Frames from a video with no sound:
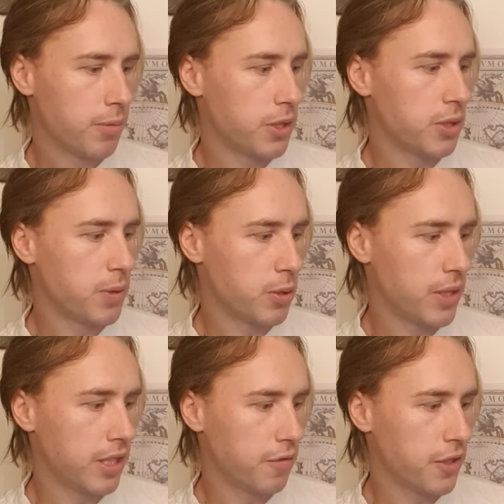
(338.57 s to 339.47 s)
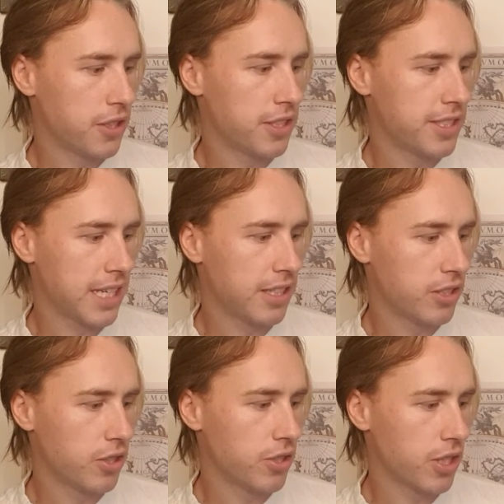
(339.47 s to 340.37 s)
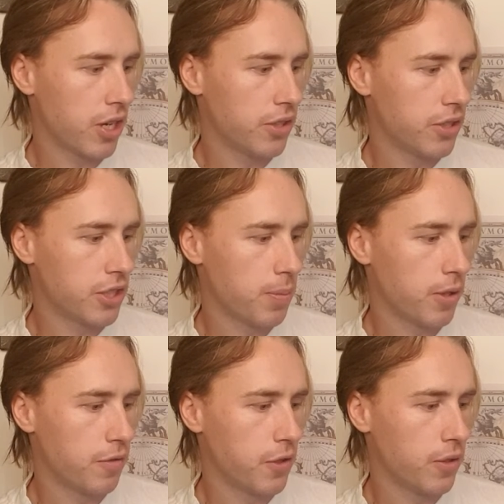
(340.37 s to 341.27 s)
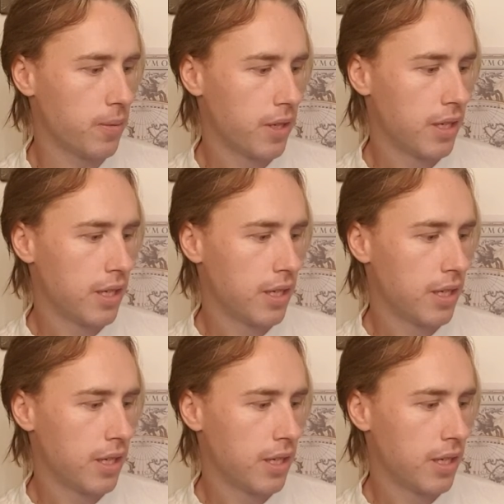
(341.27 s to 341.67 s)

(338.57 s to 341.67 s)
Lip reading: which is between the first and second toes on the top of the foot,